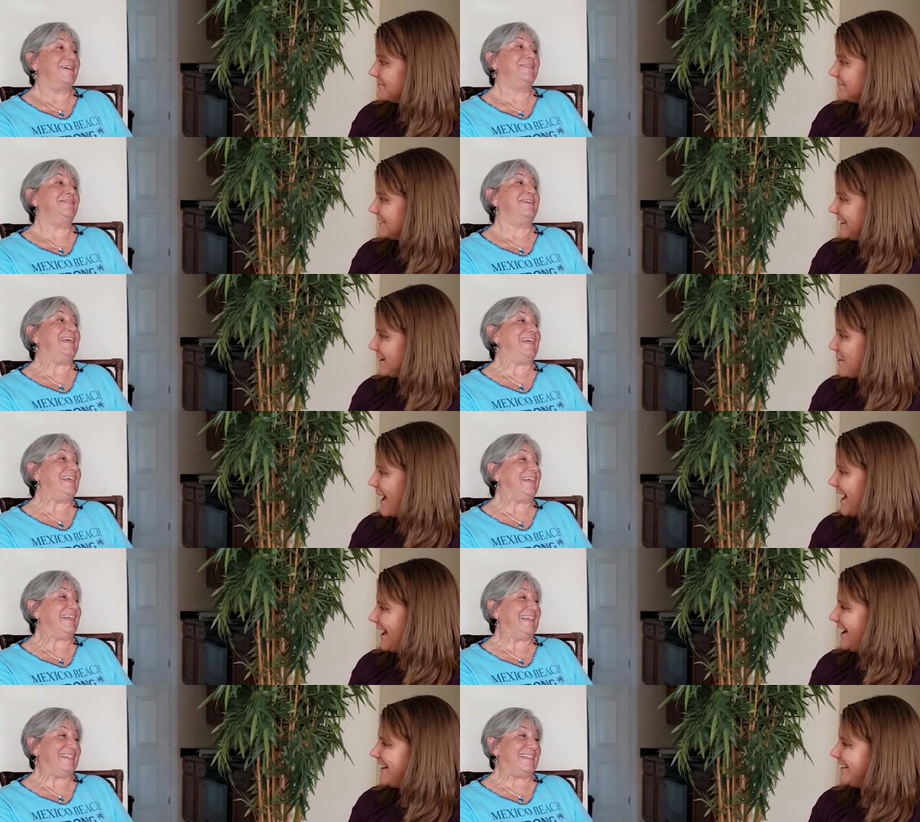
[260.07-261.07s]

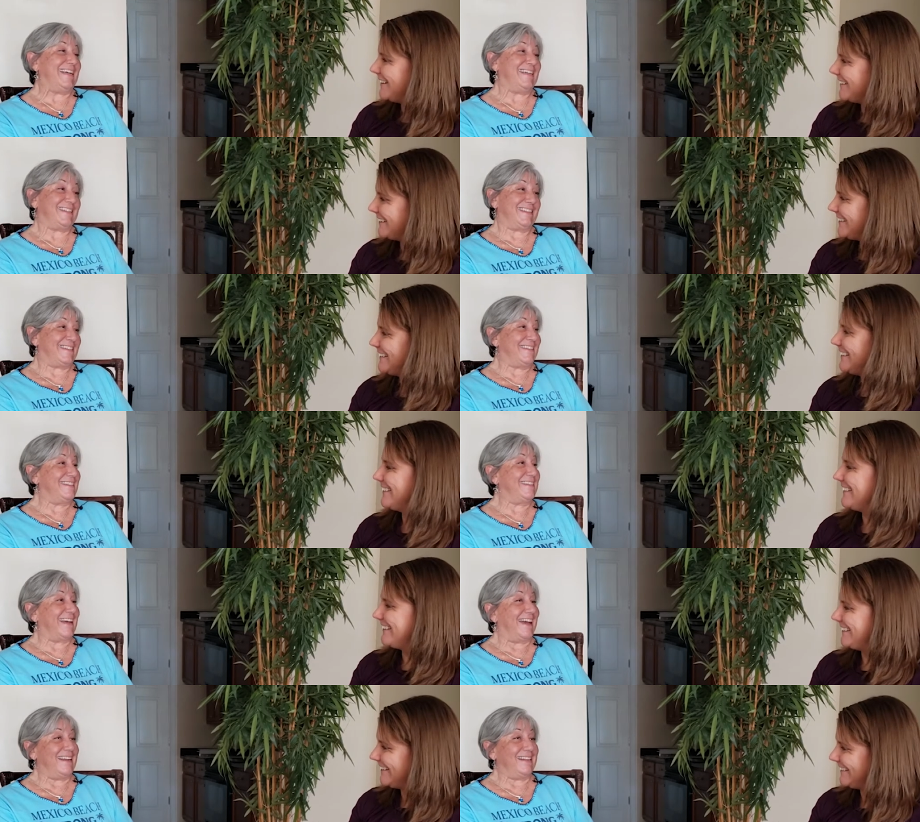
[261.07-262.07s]
Speaker 1: We just
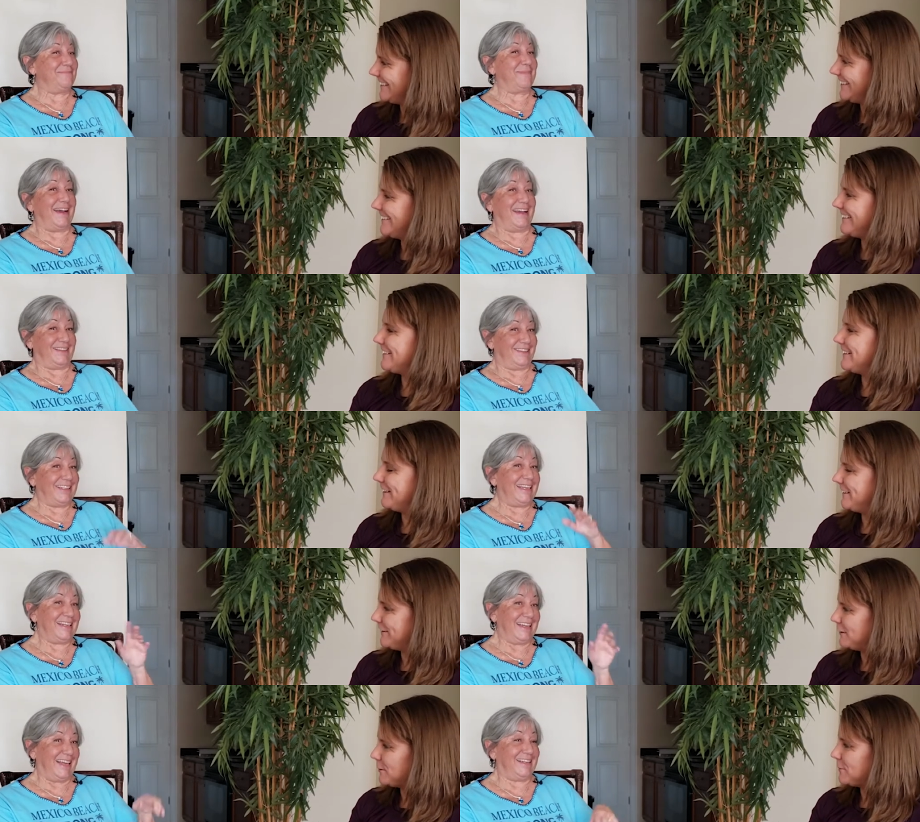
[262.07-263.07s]
decided by
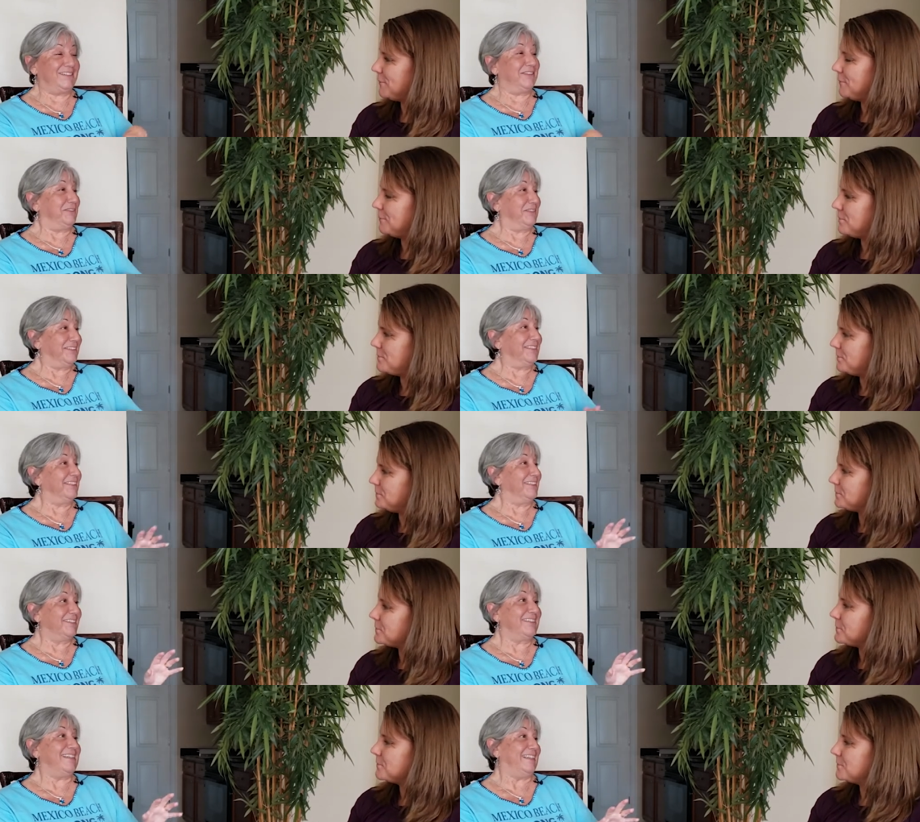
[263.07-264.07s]
looking at Google
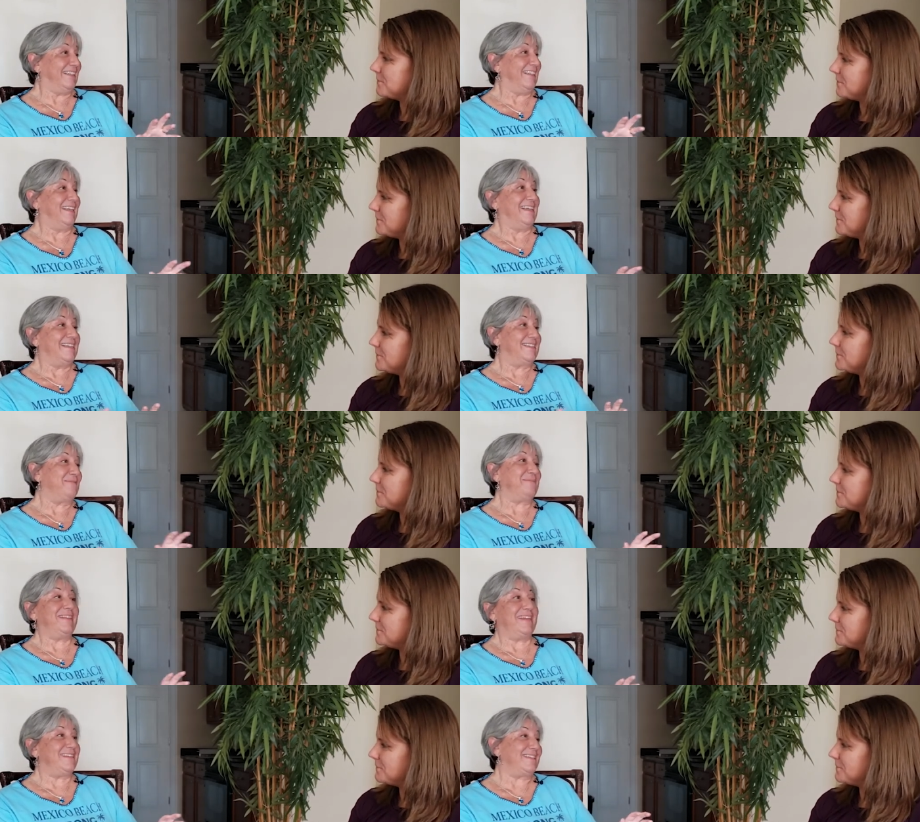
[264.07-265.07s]
Earth and
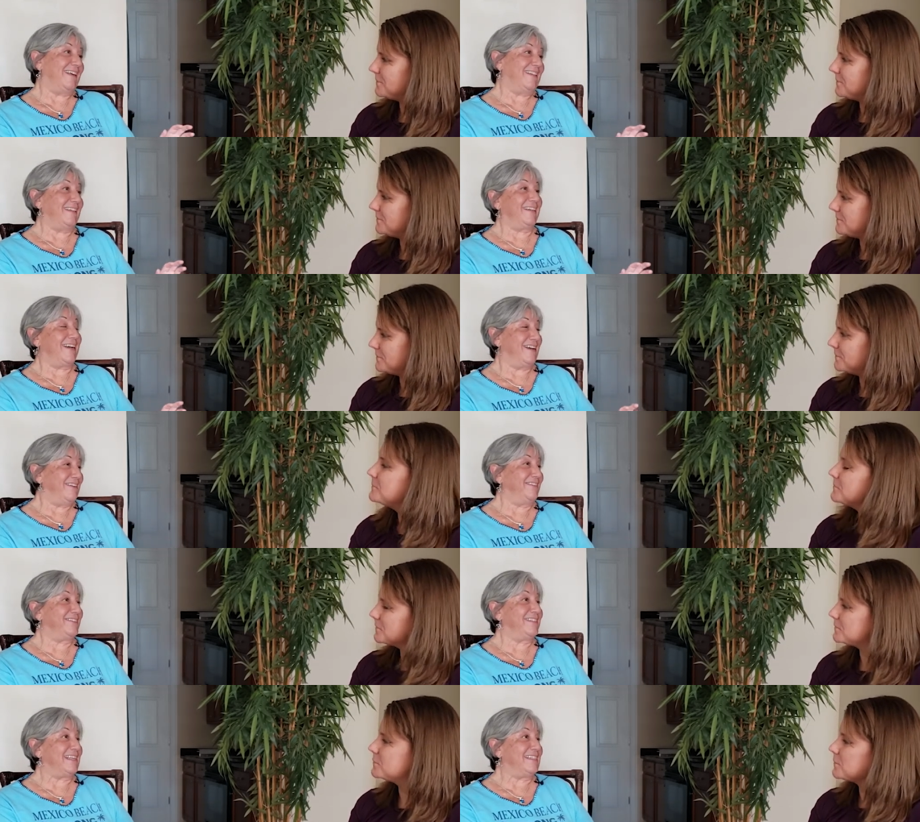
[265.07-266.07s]
someplace on the
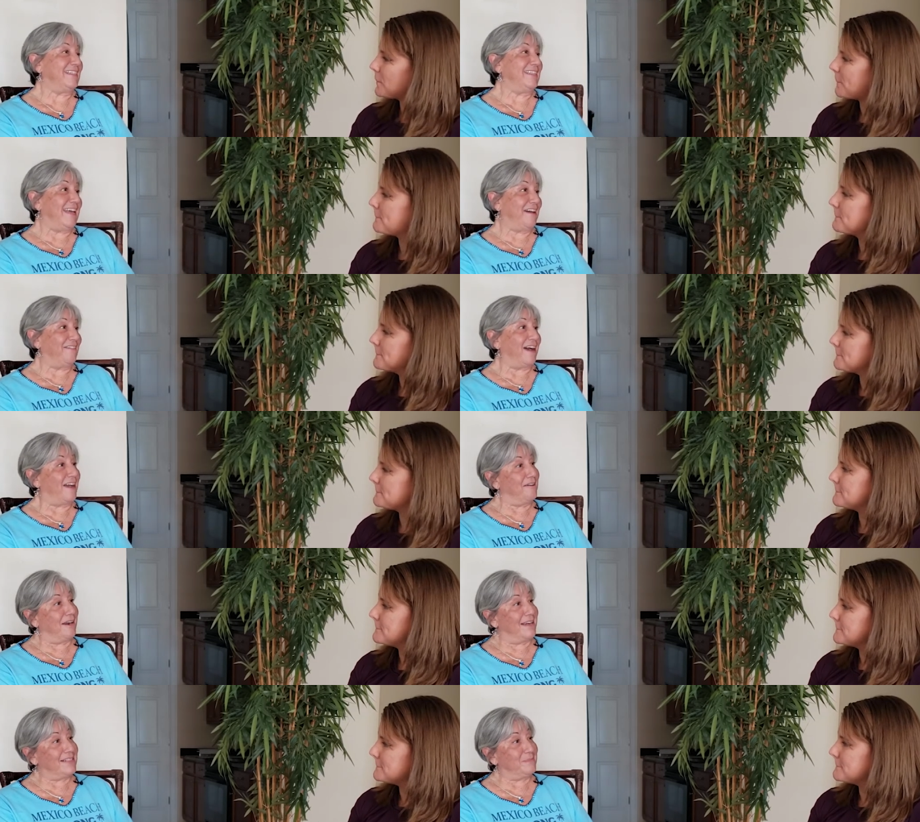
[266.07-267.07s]
coast that didn't have high
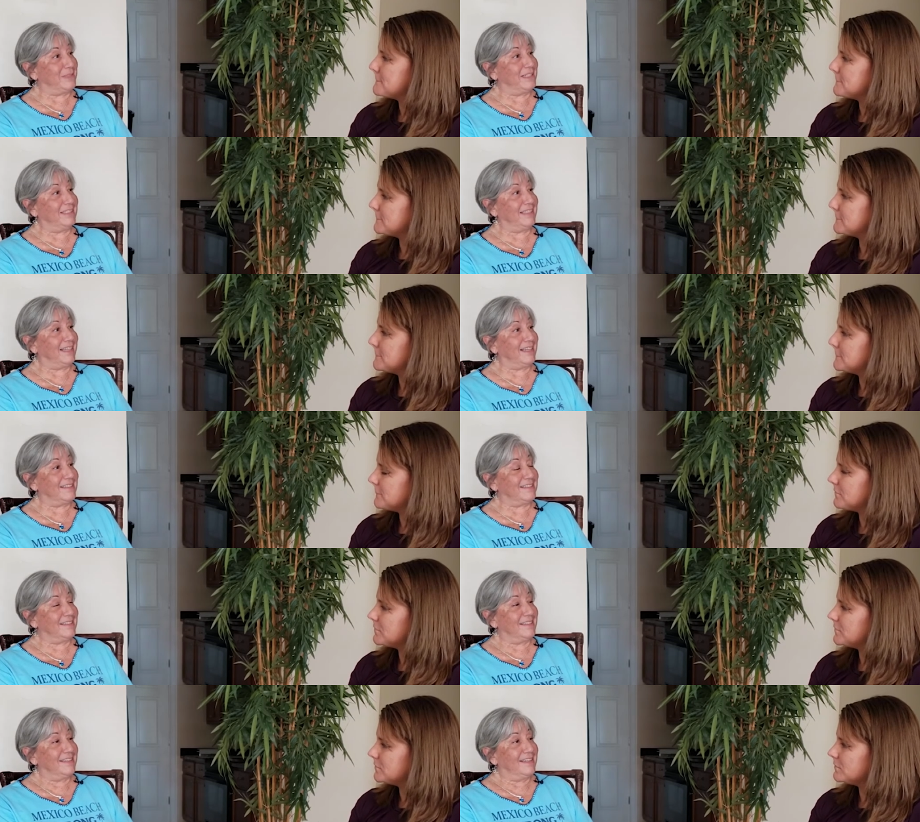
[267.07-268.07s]
rise buildings.
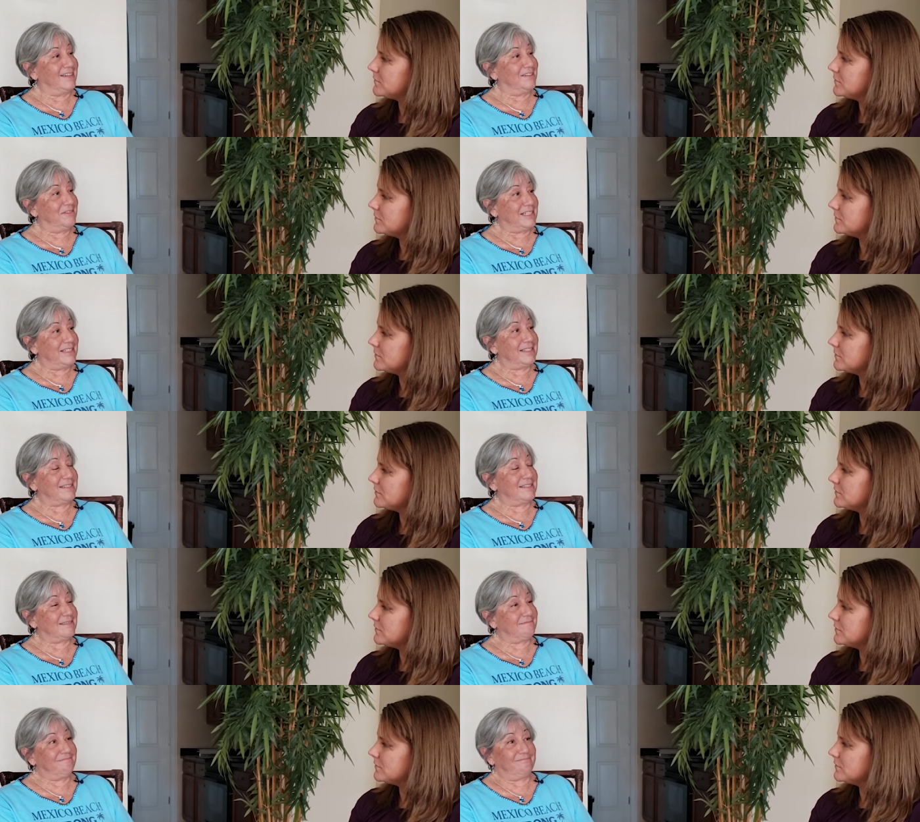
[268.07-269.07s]
We
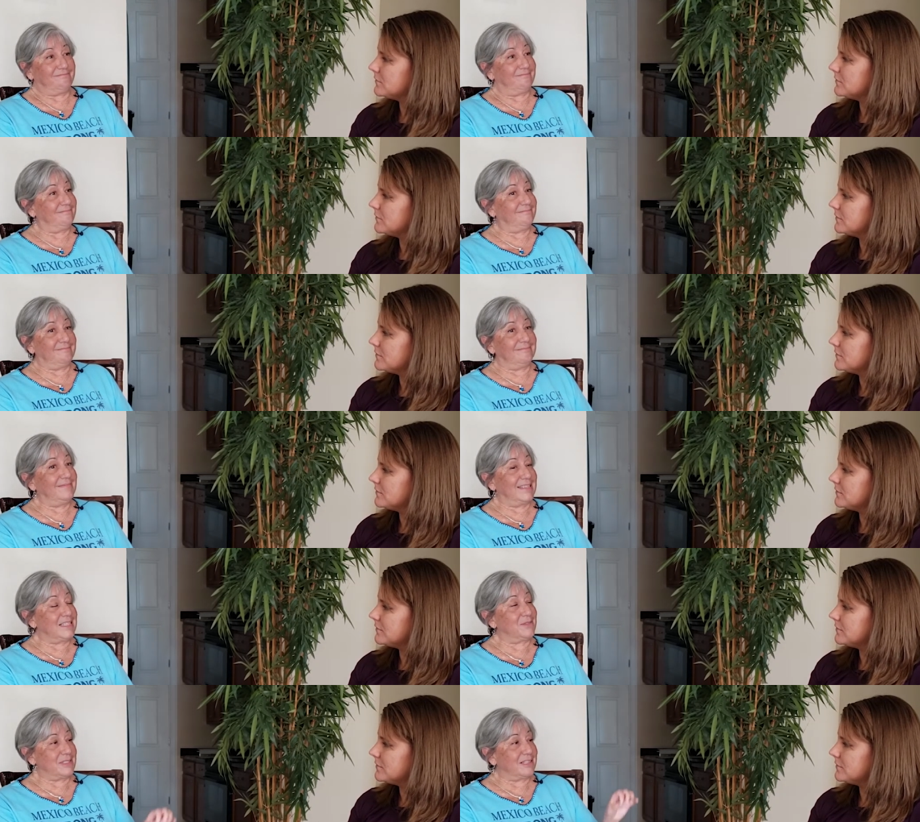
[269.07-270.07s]
just
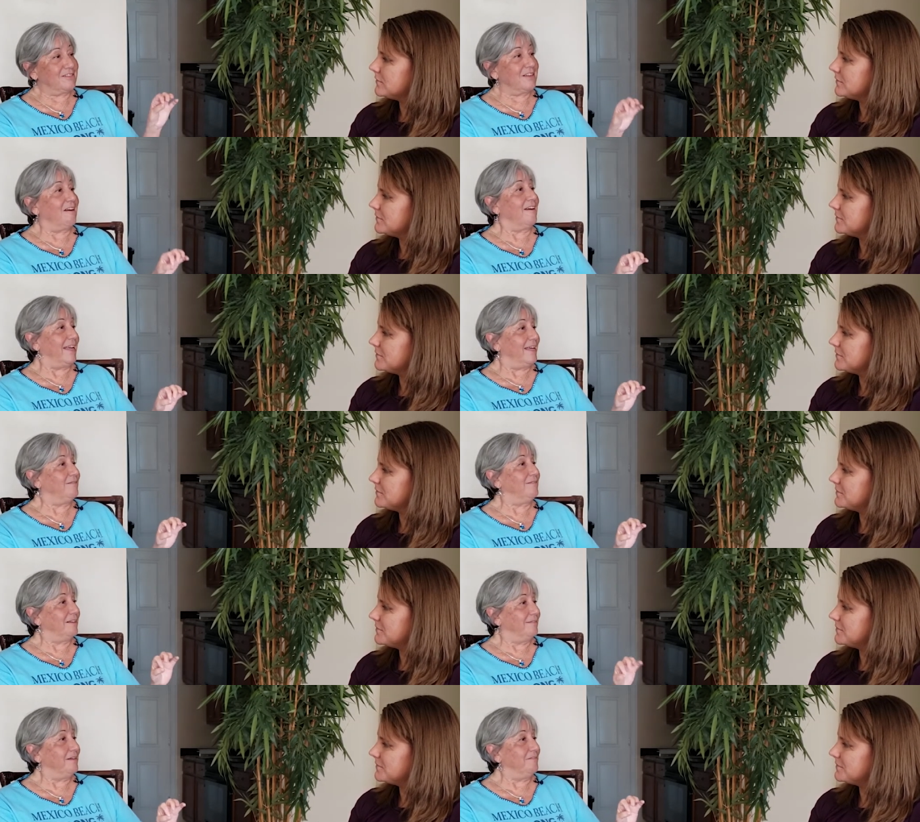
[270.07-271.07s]
this was our target
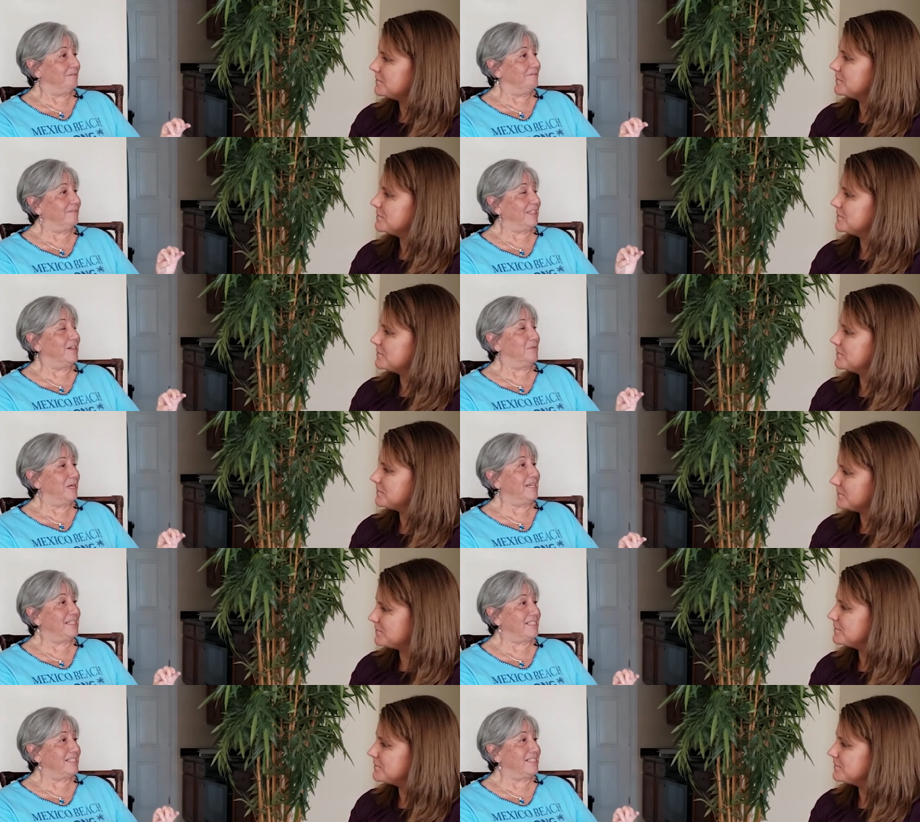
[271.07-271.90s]
where we you know wanted to